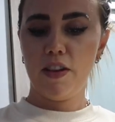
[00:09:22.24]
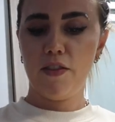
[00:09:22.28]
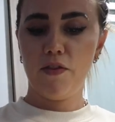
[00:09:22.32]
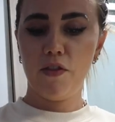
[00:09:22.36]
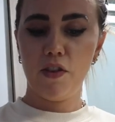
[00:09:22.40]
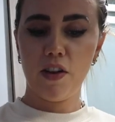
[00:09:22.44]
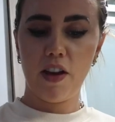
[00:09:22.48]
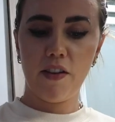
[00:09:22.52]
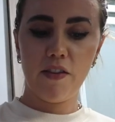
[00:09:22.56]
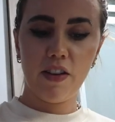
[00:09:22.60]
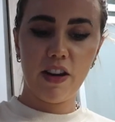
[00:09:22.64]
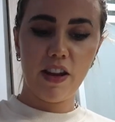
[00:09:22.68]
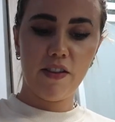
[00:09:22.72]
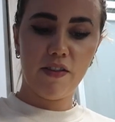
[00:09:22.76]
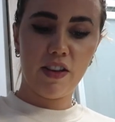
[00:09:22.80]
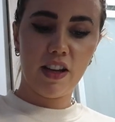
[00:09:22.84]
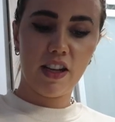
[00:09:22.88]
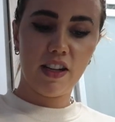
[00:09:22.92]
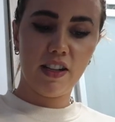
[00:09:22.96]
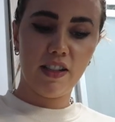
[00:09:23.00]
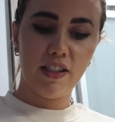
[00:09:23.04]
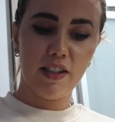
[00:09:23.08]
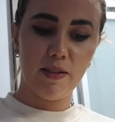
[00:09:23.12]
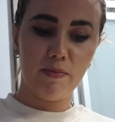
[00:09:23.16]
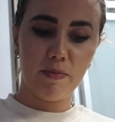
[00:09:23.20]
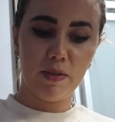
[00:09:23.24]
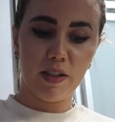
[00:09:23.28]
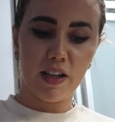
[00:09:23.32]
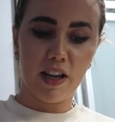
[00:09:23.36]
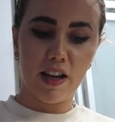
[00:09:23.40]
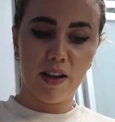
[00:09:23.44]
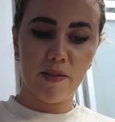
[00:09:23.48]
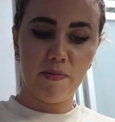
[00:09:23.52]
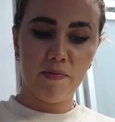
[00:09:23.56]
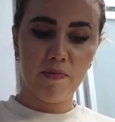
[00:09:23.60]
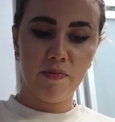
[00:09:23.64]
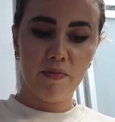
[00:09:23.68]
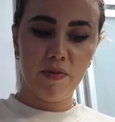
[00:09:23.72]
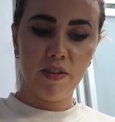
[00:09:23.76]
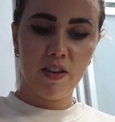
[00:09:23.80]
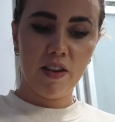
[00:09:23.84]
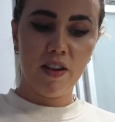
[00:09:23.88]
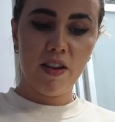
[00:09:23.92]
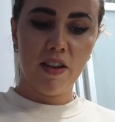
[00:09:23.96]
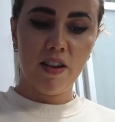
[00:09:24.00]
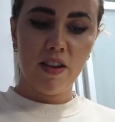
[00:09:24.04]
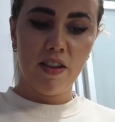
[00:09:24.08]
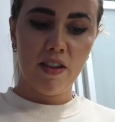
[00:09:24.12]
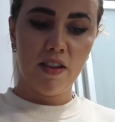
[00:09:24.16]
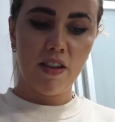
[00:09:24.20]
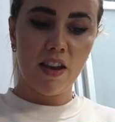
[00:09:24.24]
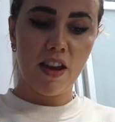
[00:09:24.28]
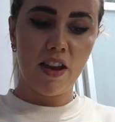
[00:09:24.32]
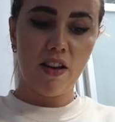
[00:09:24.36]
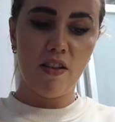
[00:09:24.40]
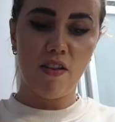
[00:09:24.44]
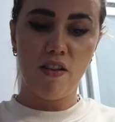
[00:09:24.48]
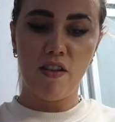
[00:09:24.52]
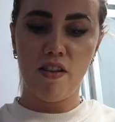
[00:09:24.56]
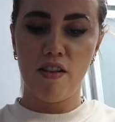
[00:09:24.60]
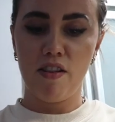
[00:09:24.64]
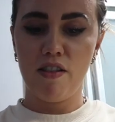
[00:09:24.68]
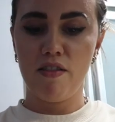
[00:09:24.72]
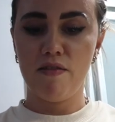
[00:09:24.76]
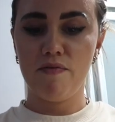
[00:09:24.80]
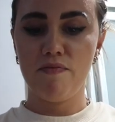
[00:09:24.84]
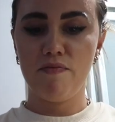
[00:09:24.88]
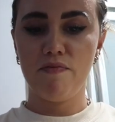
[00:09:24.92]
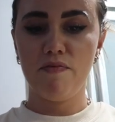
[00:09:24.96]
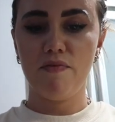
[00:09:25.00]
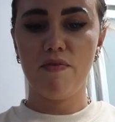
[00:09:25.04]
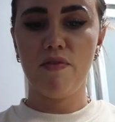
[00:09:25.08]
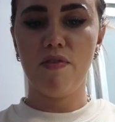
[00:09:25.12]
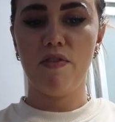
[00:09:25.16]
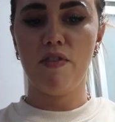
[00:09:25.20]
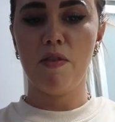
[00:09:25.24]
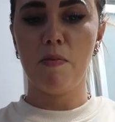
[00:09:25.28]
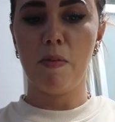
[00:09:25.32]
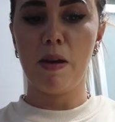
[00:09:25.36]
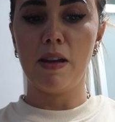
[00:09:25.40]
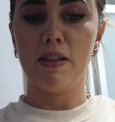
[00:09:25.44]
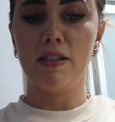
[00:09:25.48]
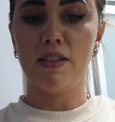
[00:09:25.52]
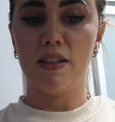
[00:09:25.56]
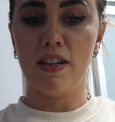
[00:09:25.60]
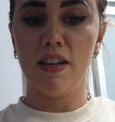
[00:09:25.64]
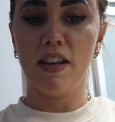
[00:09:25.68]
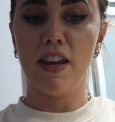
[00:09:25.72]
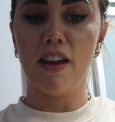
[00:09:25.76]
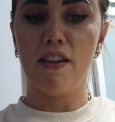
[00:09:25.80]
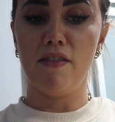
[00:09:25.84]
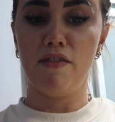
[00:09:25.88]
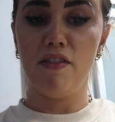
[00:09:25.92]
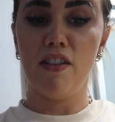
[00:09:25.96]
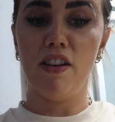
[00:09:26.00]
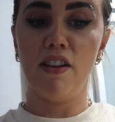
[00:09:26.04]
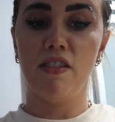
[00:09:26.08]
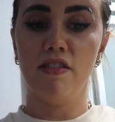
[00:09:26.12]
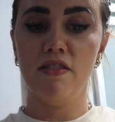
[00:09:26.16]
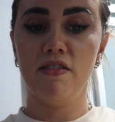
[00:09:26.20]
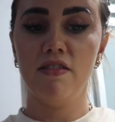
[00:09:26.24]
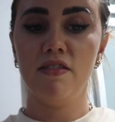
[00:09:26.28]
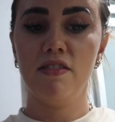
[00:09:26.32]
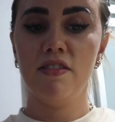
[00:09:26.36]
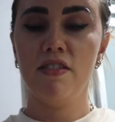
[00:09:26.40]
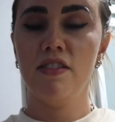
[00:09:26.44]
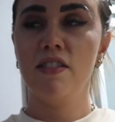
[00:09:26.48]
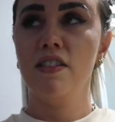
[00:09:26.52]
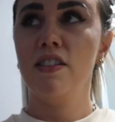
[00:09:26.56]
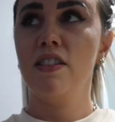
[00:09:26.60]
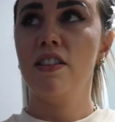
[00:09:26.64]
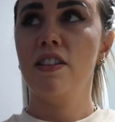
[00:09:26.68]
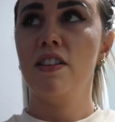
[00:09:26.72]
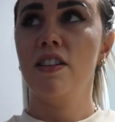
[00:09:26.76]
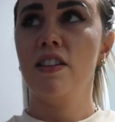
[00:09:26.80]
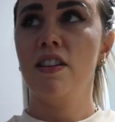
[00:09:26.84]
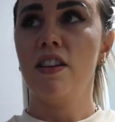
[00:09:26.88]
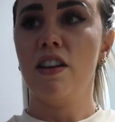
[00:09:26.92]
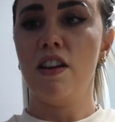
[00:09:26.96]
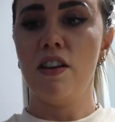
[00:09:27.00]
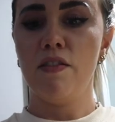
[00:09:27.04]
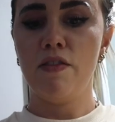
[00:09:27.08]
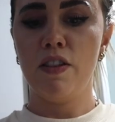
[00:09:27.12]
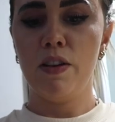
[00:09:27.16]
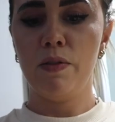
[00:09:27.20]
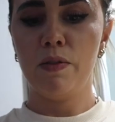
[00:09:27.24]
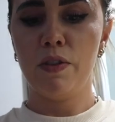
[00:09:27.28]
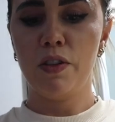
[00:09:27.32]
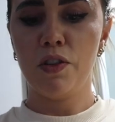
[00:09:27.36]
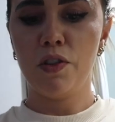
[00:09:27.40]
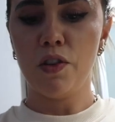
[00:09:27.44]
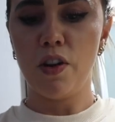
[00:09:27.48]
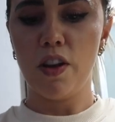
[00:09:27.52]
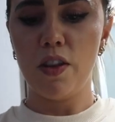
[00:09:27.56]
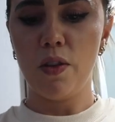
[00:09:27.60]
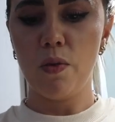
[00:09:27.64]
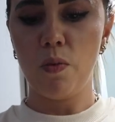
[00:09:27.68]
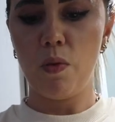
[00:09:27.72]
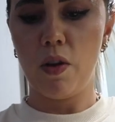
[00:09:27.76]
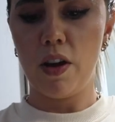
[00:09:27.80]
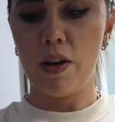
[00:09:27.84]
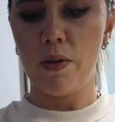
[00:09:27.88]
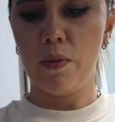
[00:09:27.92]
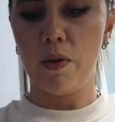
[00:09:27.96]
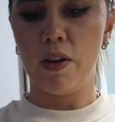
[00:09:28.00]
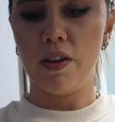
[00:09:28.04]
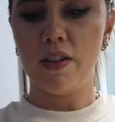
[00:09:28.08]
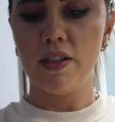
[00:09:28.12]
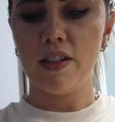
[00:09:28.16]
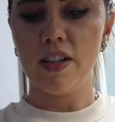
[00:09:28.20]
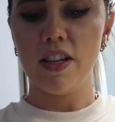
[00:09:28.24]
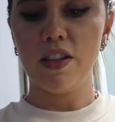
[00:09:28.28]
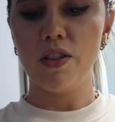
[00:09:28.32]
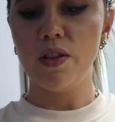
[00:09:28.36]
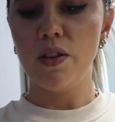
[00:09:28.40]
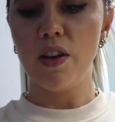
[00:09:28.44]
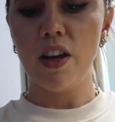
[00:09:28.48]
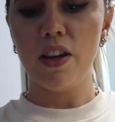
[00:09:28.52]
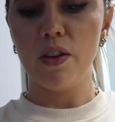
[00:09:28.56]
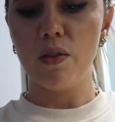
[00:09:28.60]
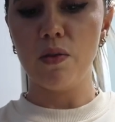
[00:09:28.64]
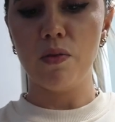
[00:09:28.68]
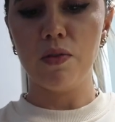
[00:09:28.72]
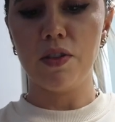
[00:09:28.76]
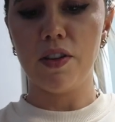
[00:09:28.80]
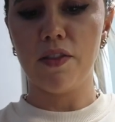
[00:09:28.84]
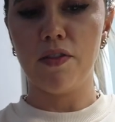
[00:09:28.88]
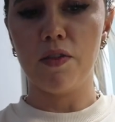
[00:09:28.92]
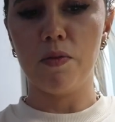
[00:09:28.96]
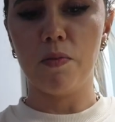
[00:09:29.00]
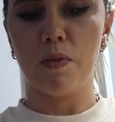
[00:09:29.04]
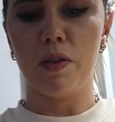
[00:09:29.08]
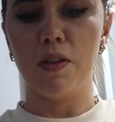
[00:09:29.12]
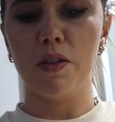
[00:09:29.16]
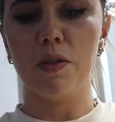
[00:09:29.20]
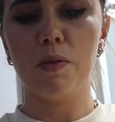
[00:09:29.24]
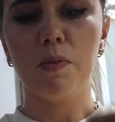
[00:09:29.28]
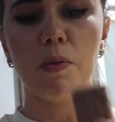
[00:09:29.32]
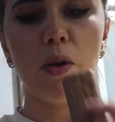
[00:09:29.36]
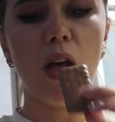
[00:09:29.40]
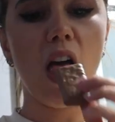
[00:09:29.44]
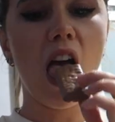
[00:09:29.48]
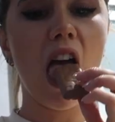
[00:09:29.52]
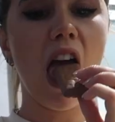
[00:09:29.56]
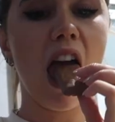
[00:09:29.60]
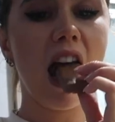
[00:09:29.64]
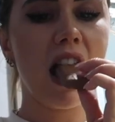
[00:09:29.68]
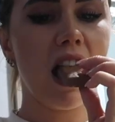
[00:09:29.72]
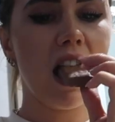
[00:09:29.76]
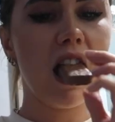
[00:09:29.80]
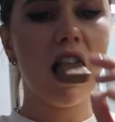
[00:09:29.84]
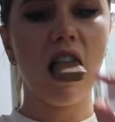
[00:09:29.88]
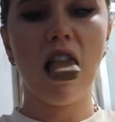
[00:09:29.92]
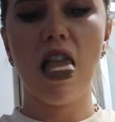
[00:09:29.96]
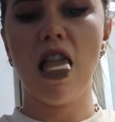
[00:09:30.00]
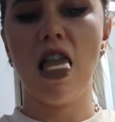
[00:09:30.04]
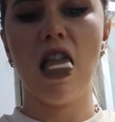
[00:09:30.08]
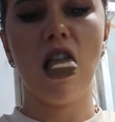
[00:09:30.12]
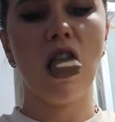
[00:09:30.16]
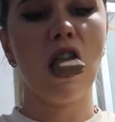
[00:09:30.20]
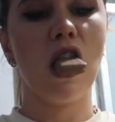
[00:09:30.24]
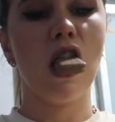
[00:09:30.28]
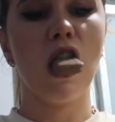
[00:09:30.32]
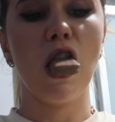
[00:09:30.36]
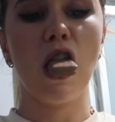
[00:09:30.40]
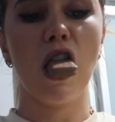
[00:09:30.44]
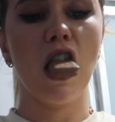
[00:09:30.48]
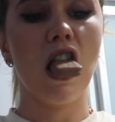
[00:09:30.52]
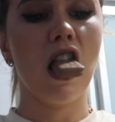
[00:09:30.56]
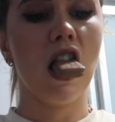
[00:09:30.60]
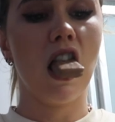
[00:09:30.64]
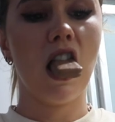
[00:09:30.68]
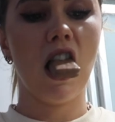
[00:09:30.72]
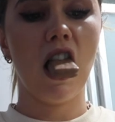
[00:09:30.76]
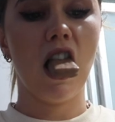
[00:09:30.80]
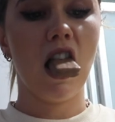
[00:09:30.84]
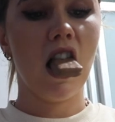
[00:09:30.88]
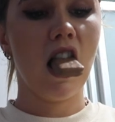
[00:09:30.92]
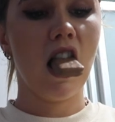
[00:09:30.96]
If you haven't ever had a Tim Tam, they are the best thing ever. I really want to try the white ones. They do like all different ones, but they're so good.